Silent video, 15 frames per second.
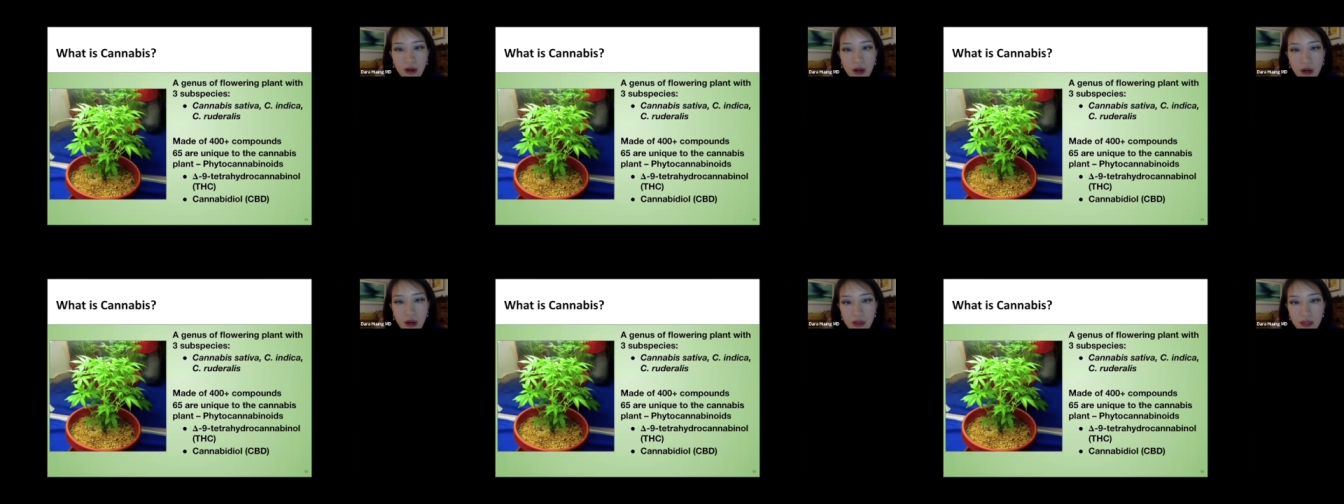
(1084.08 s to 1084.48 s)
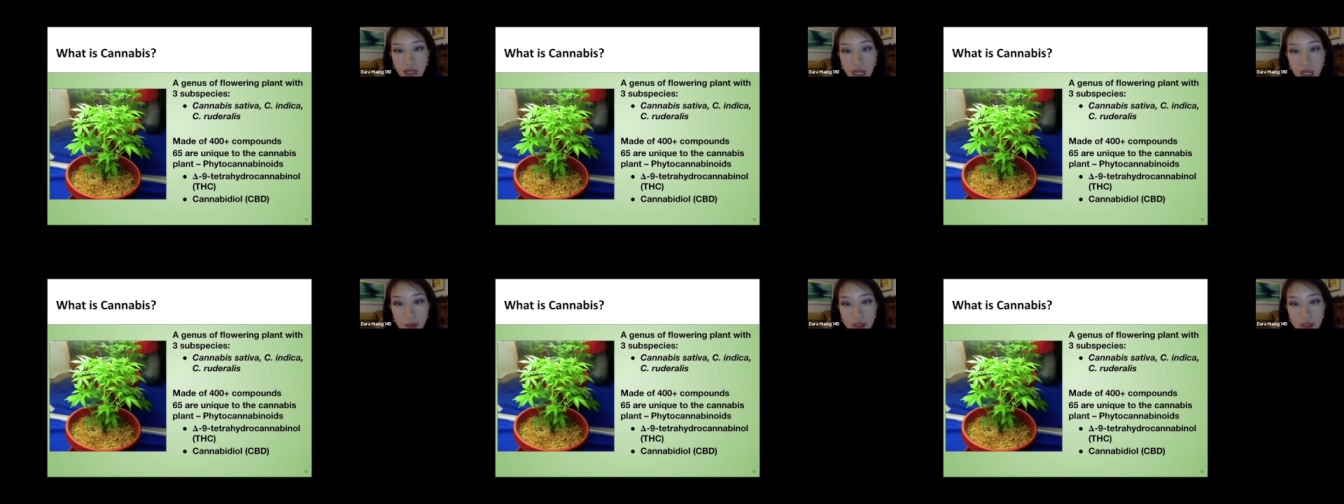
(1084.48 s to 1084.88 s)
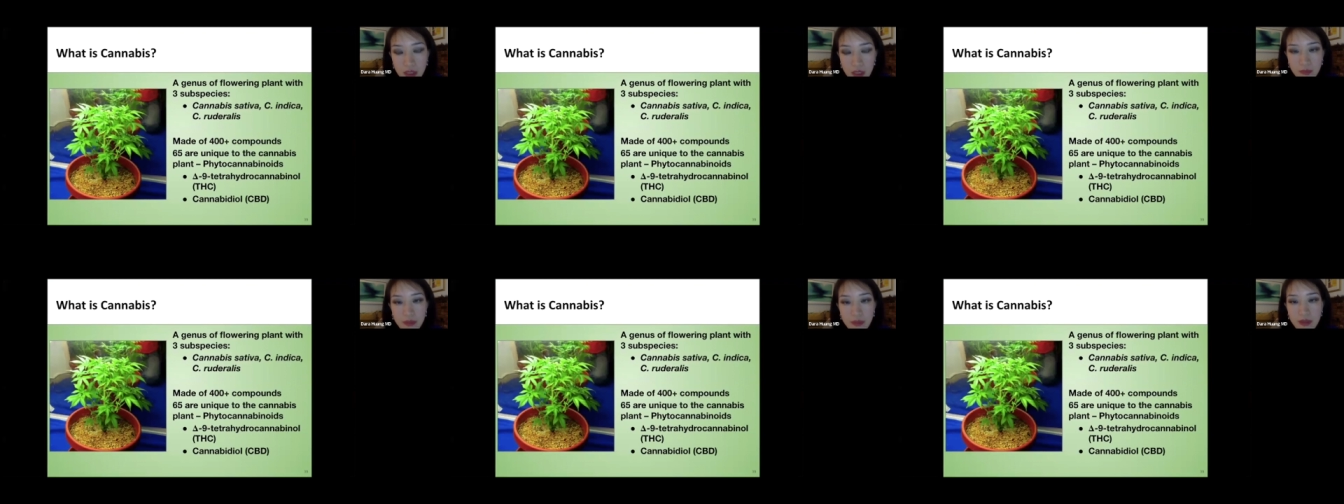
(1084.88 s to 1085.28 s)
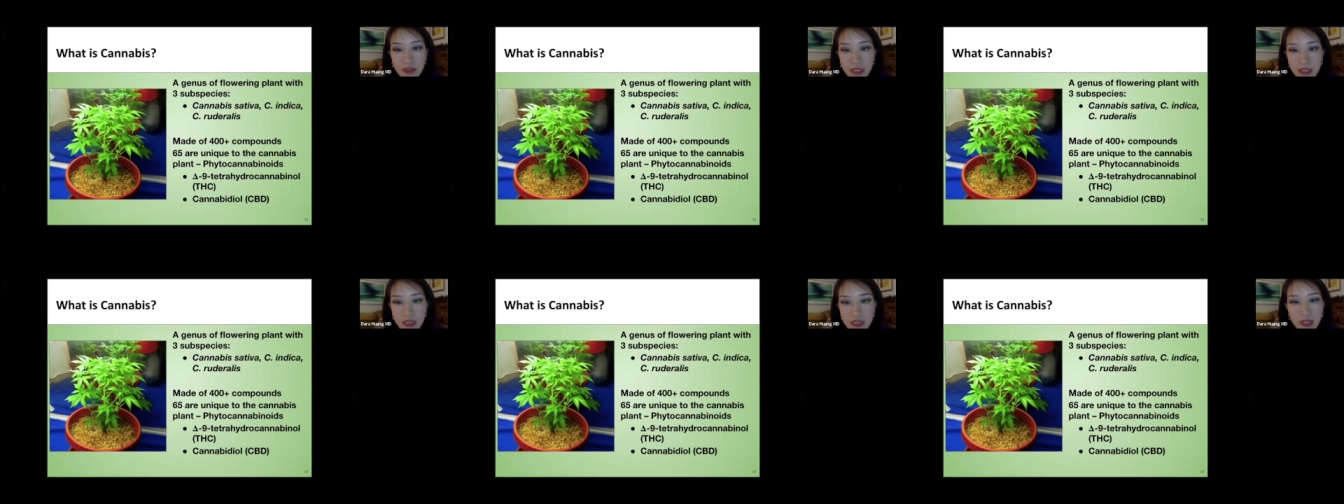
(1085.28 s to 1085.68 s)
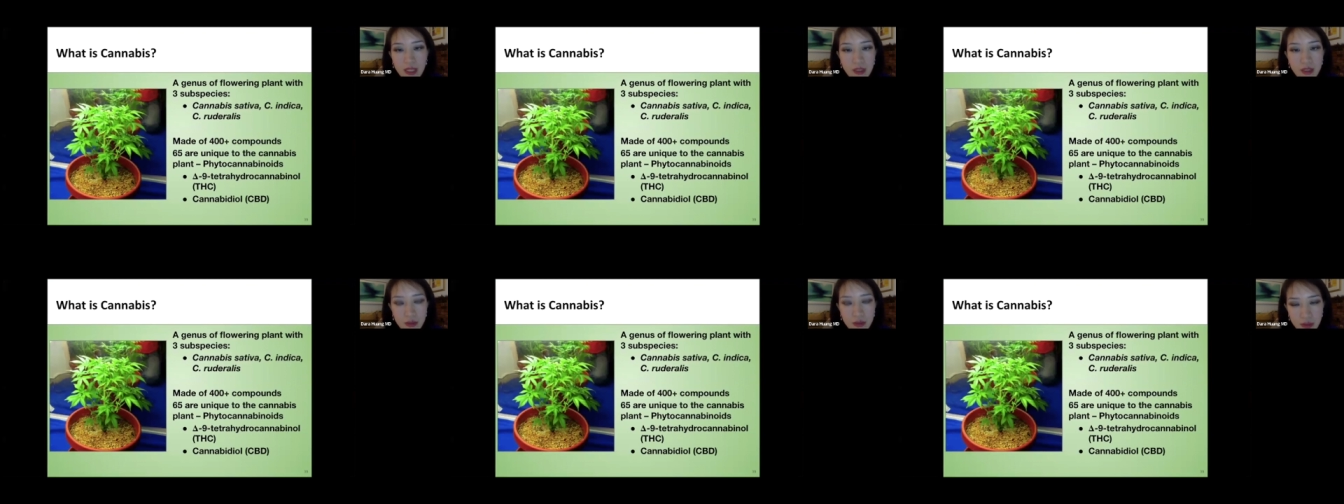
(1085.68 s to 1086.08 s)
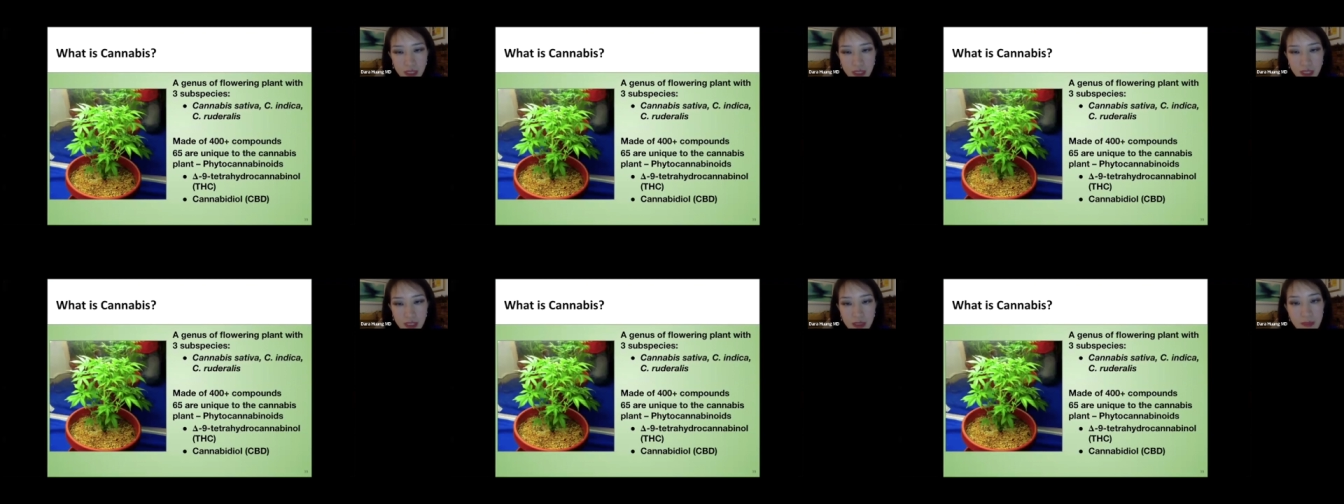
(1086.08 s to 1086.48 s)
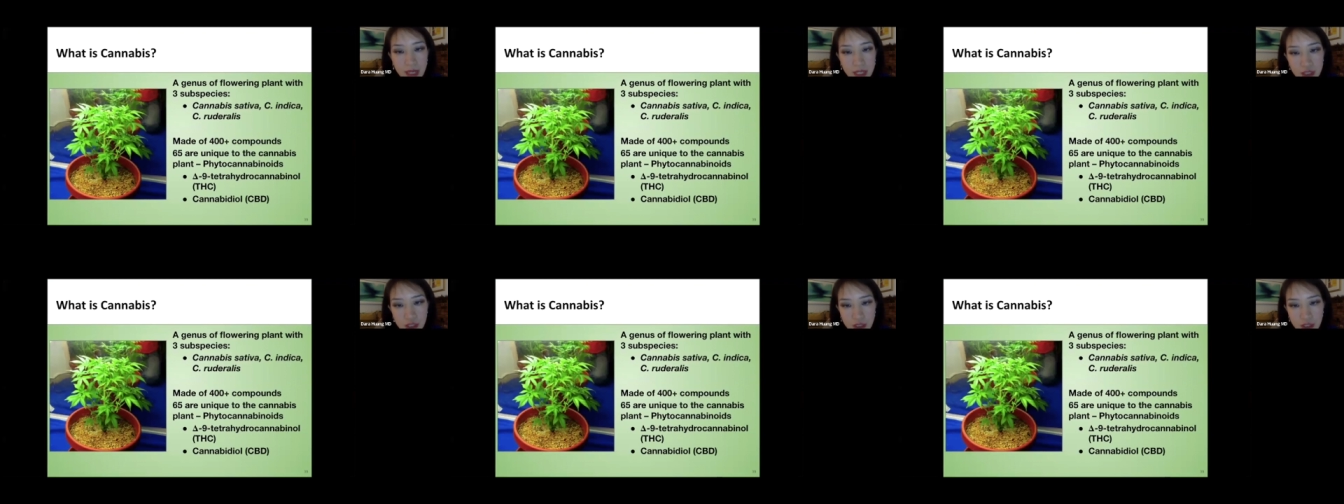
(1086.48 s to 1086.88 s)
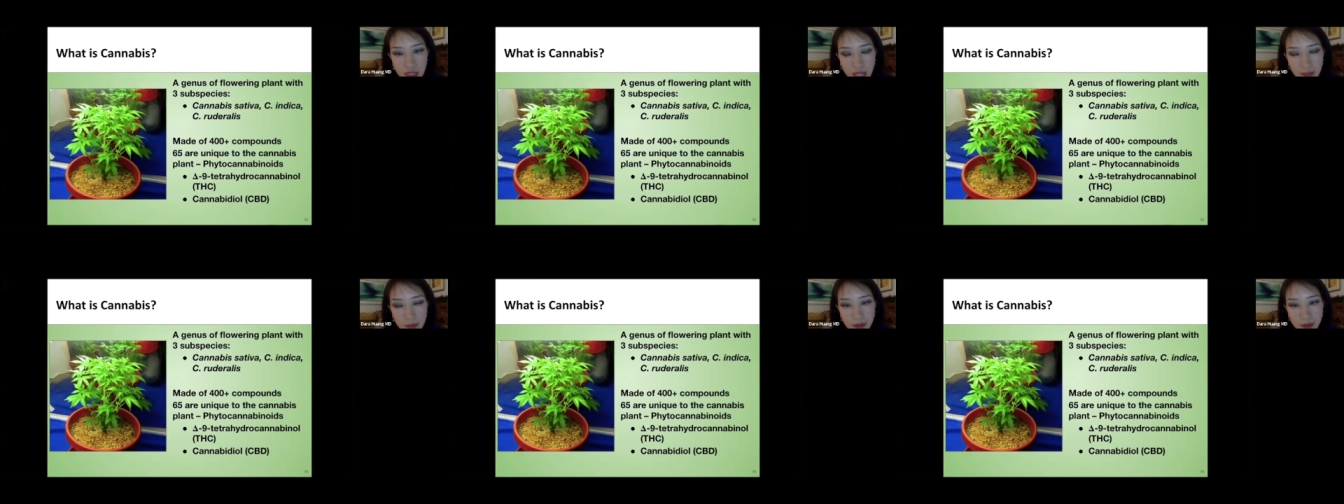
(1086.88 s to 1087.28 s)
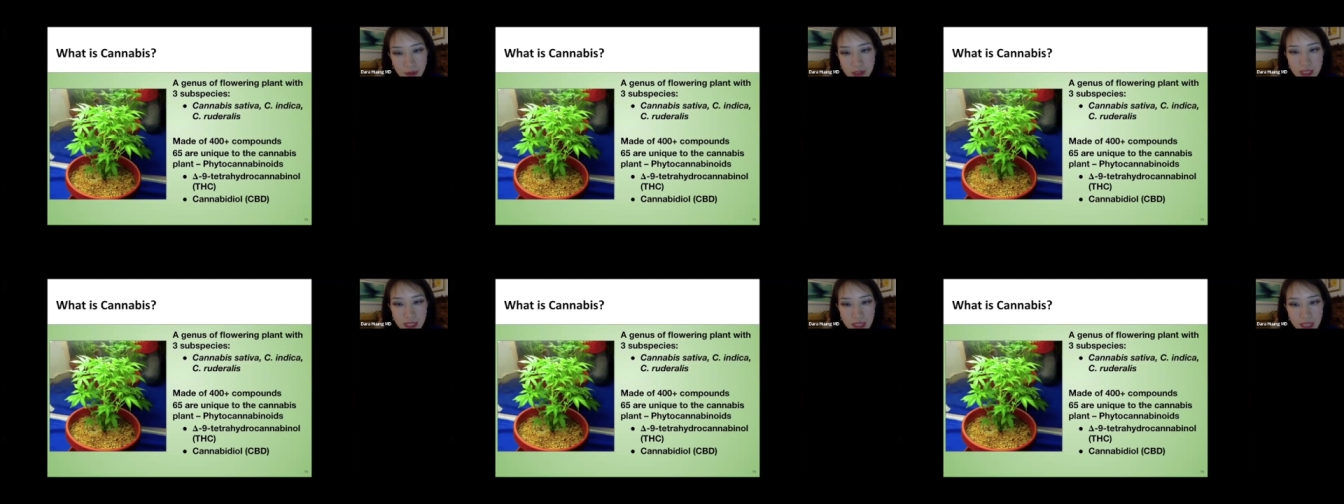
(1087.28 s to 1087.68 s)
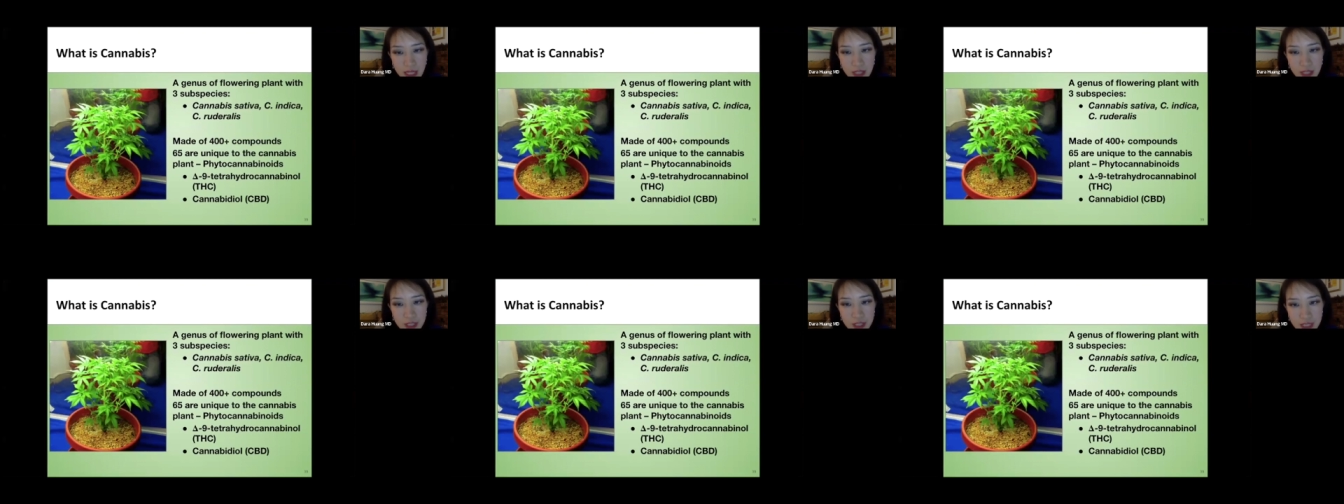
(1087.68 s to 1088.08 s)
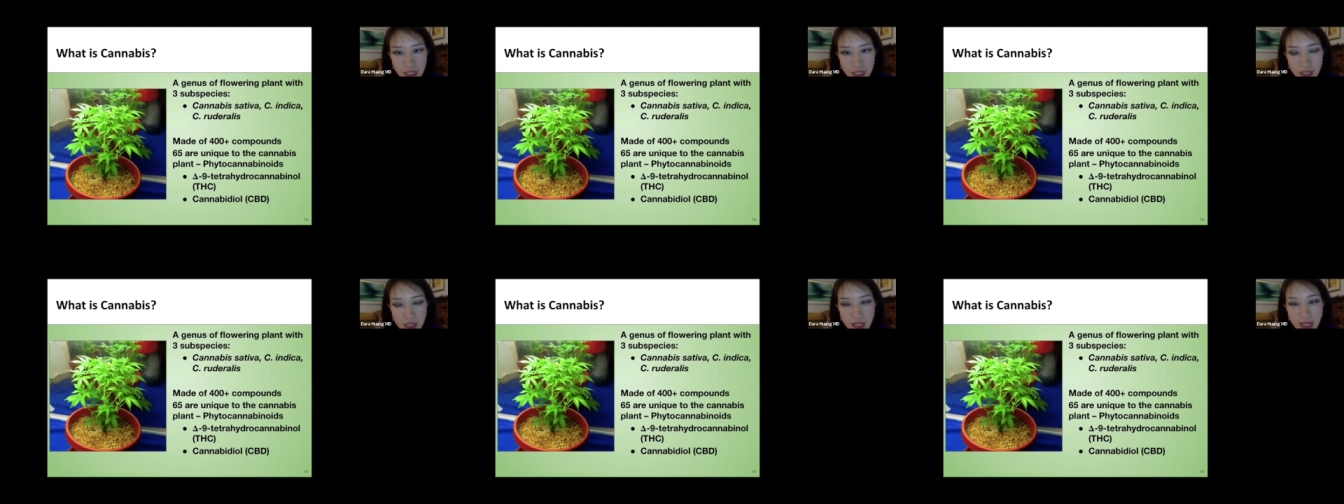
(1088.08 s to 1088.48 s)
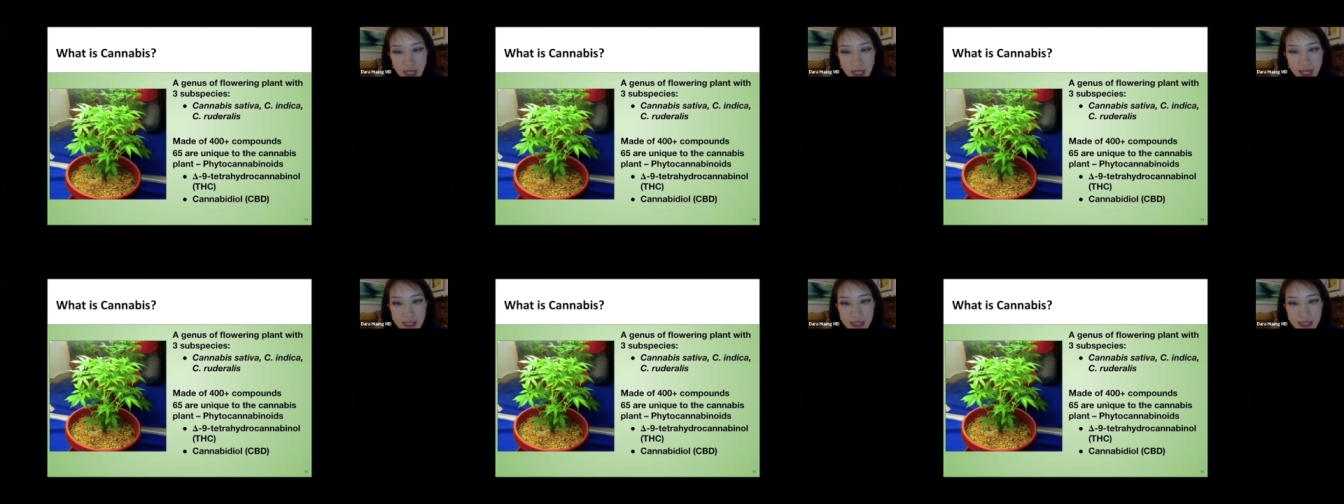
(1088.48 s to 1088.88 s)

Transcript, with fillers: are the chemical components, including the major cannabinoids, THC and